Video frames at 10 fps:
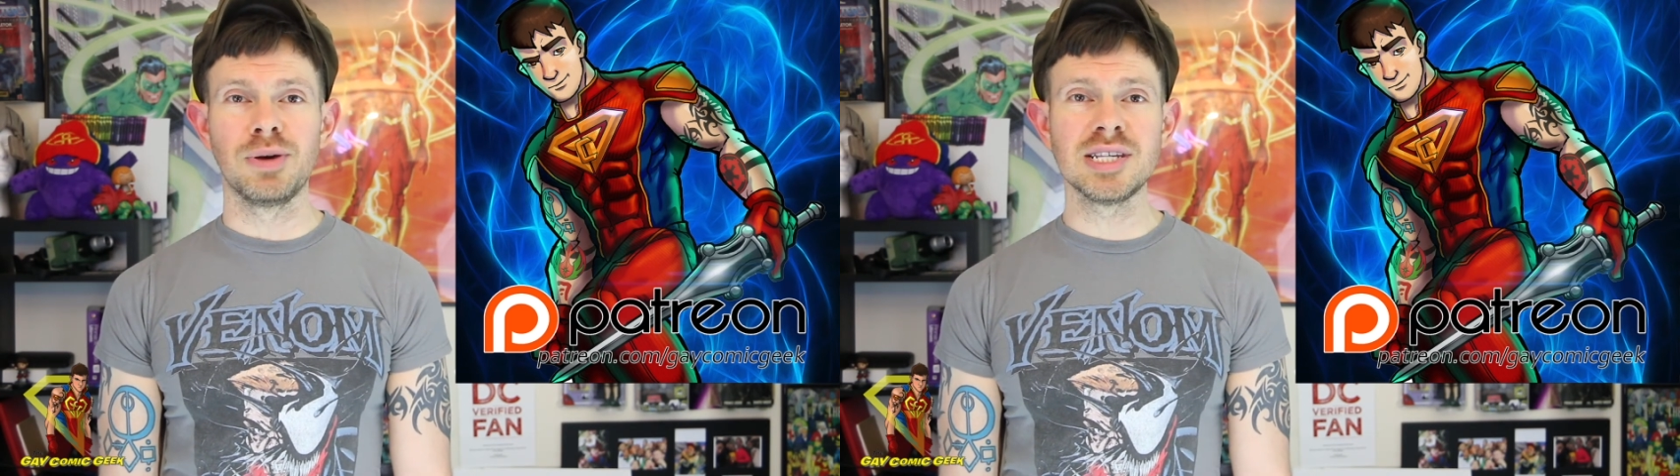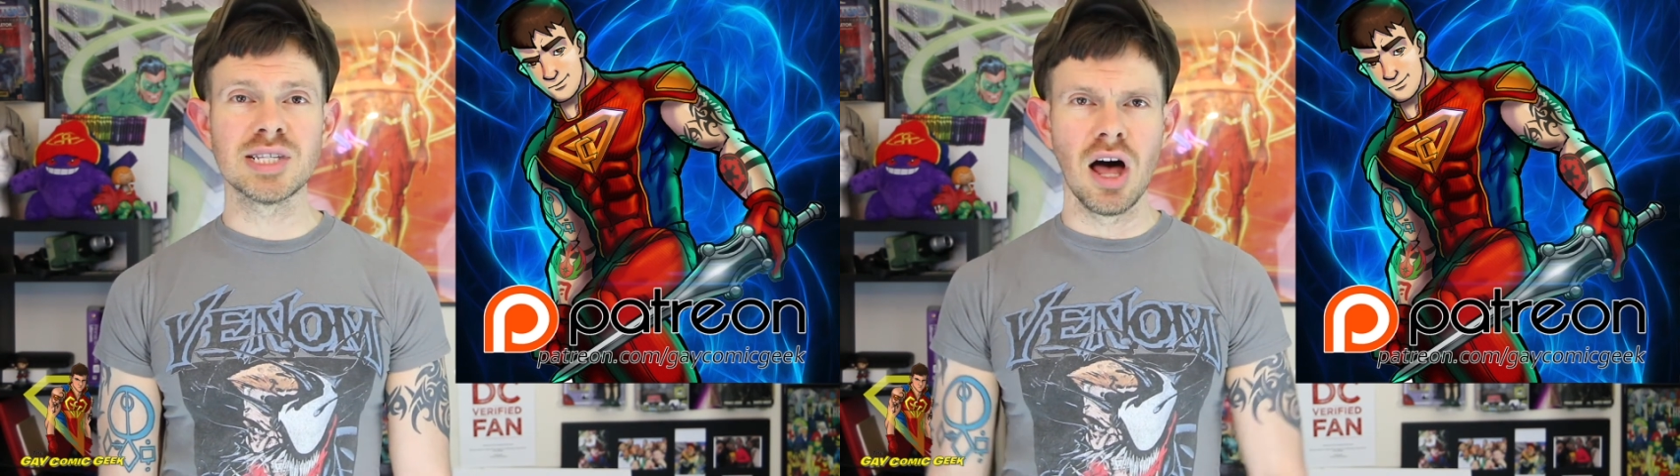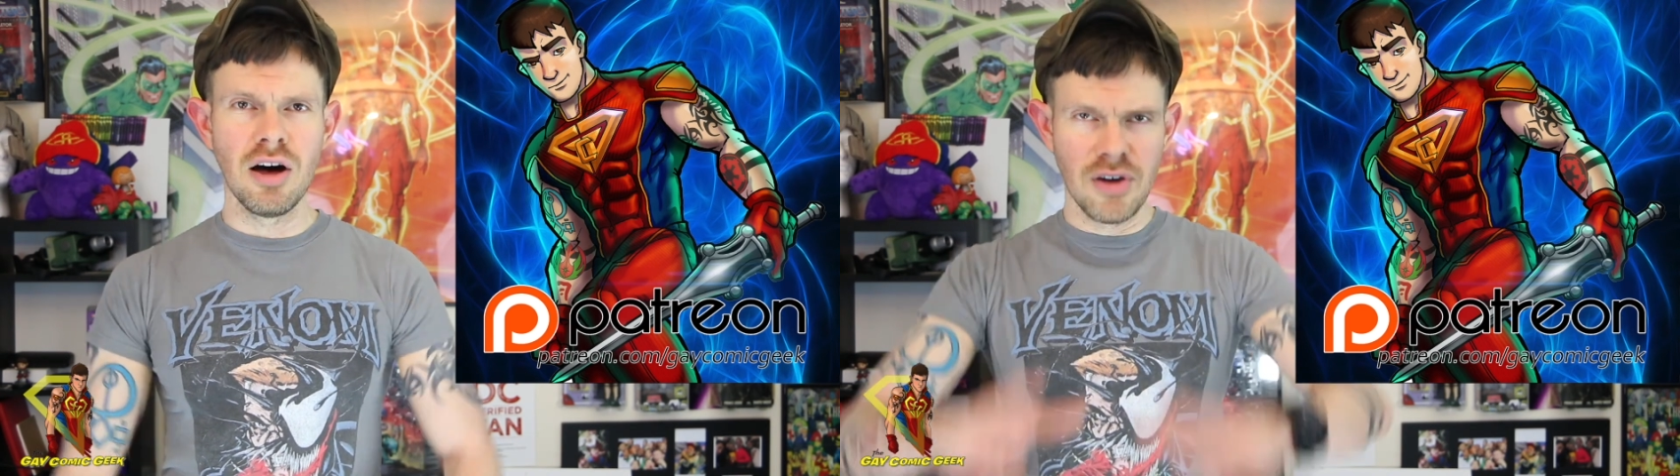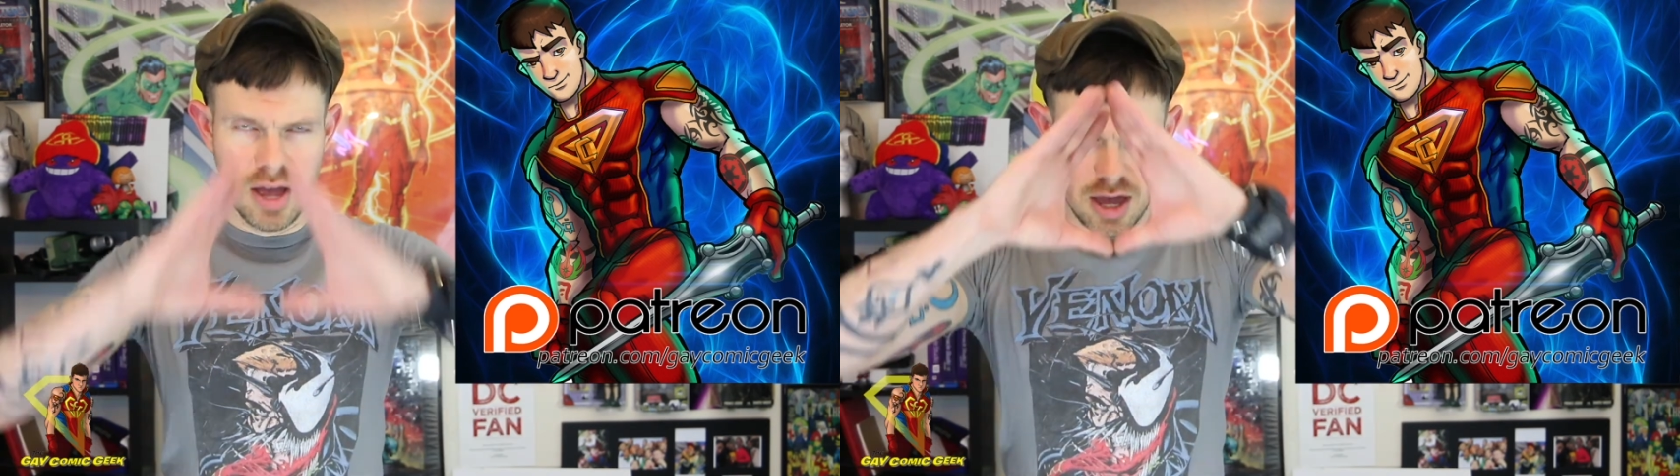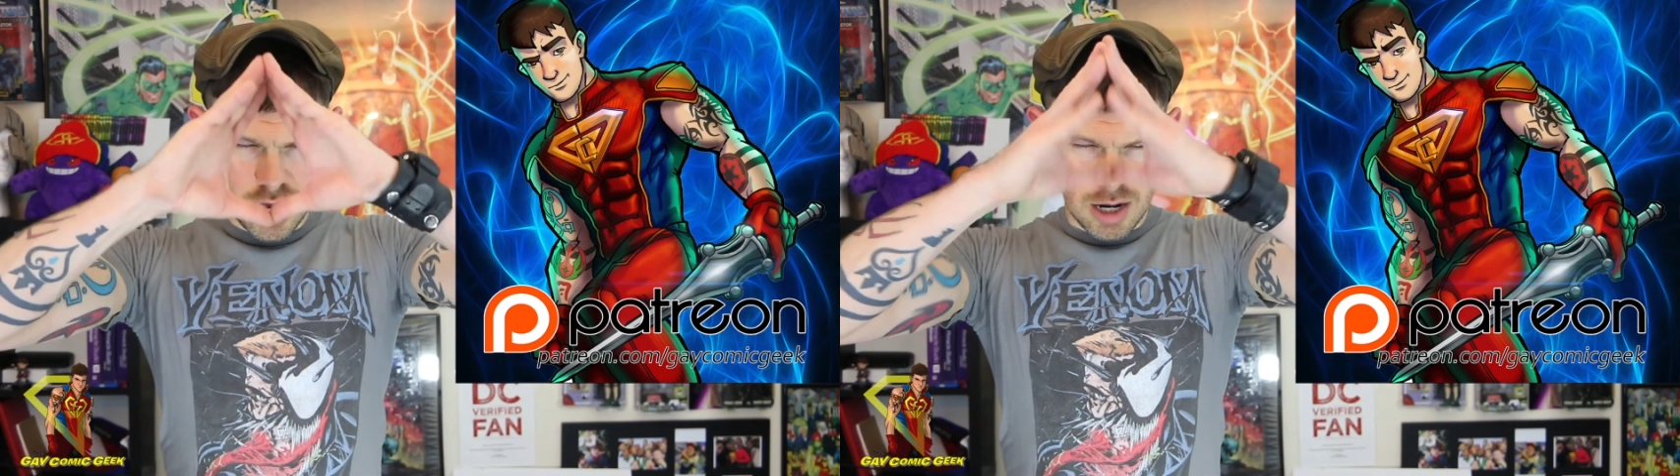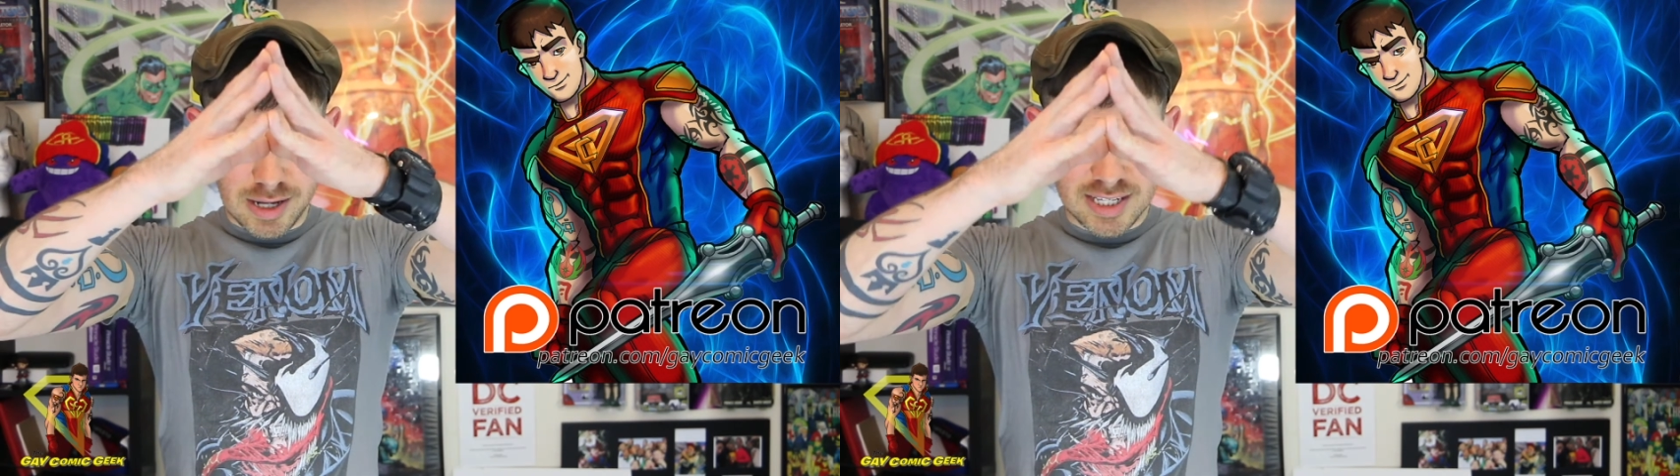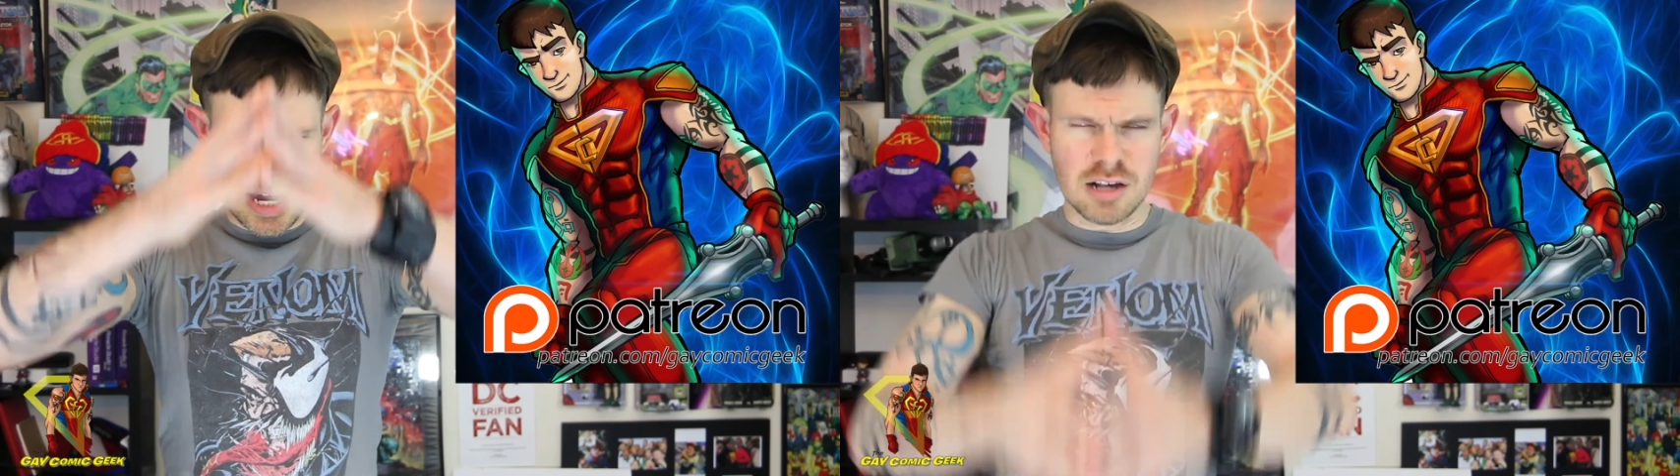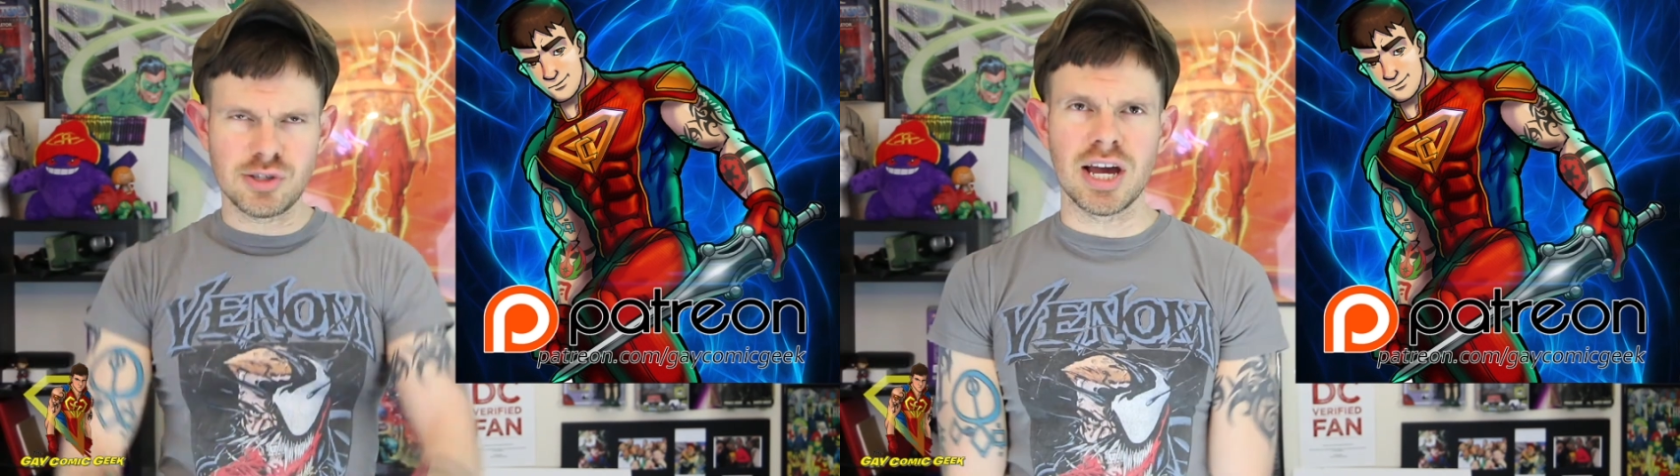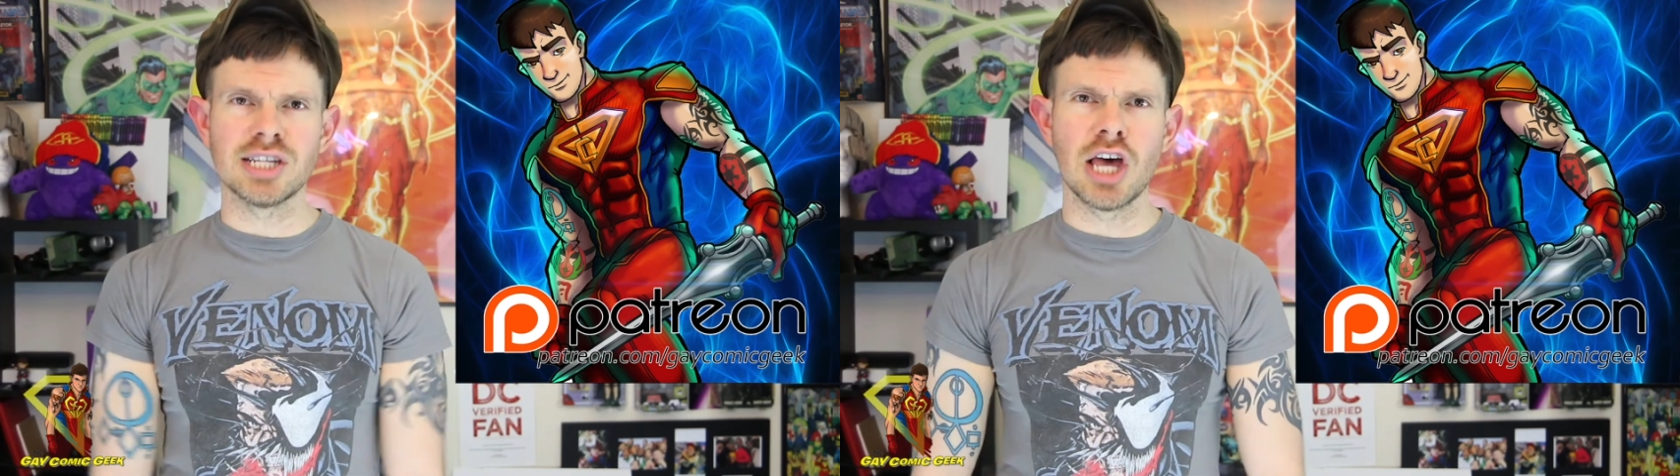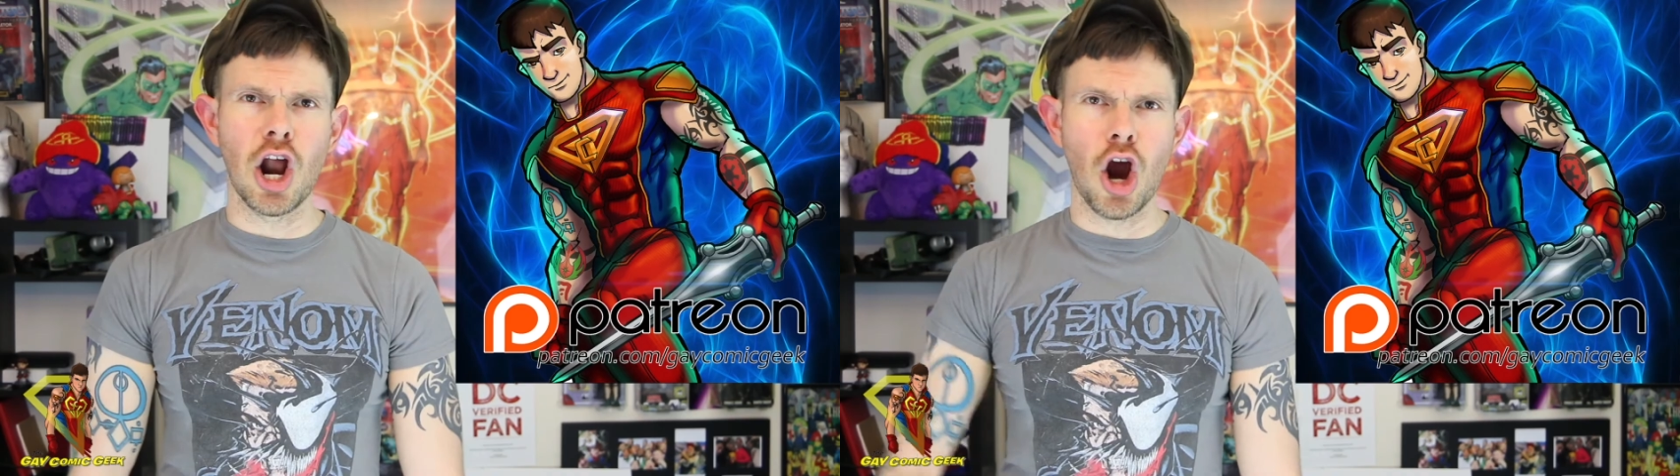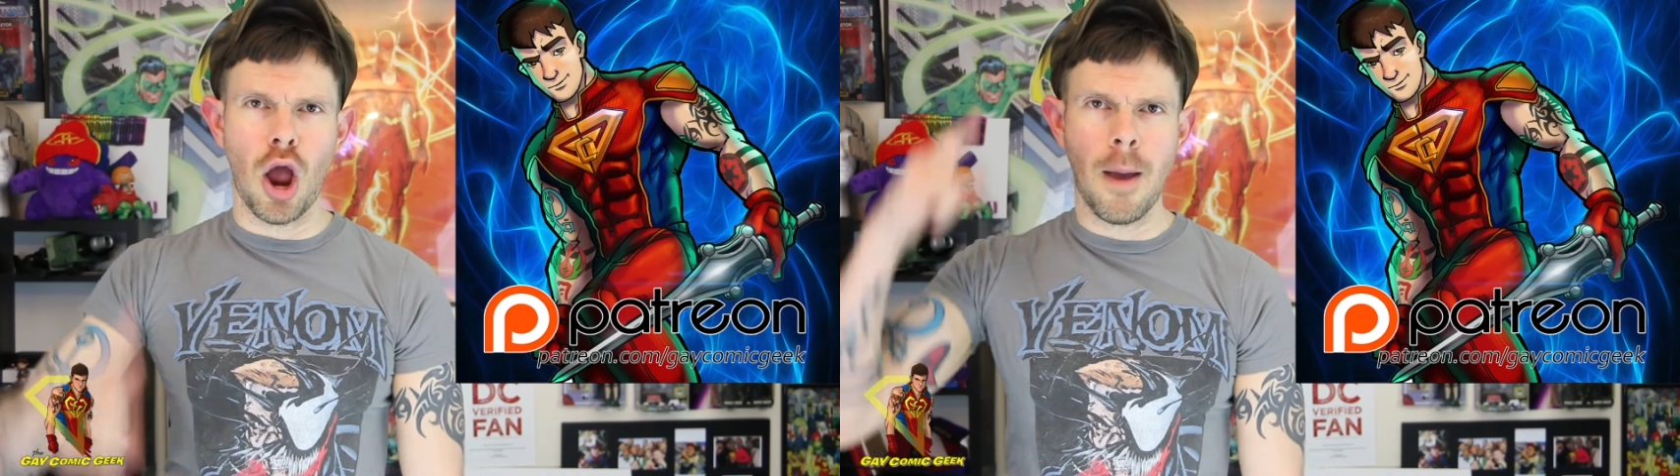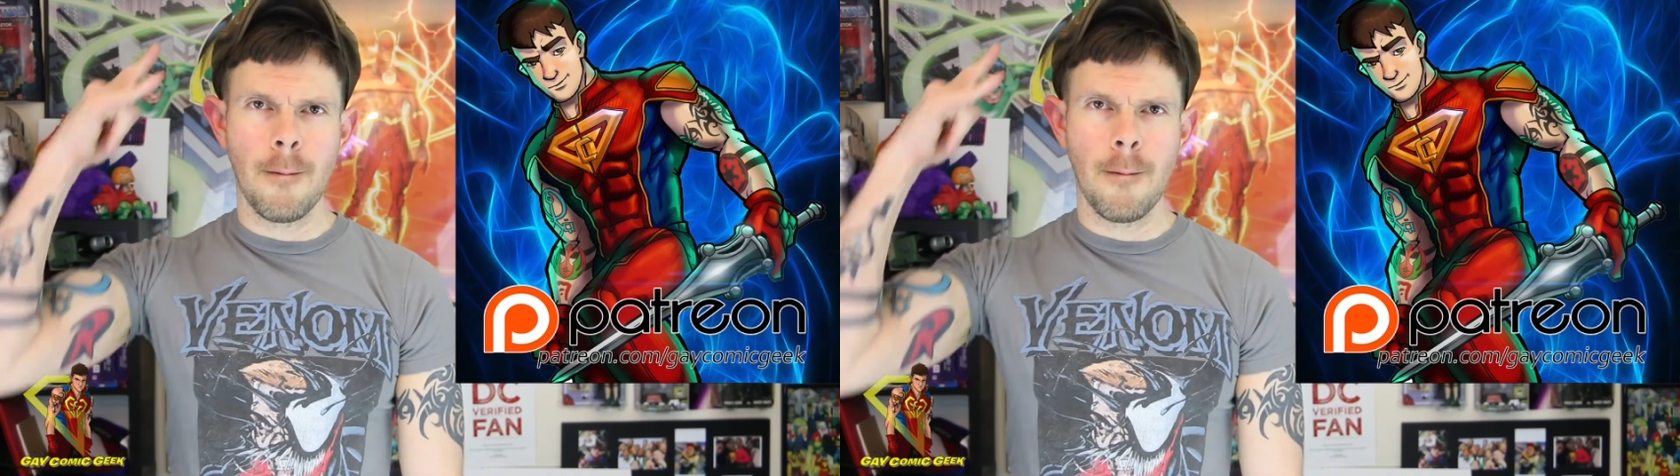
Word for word: Peace, love, and I'm not saying I'll see you guys later.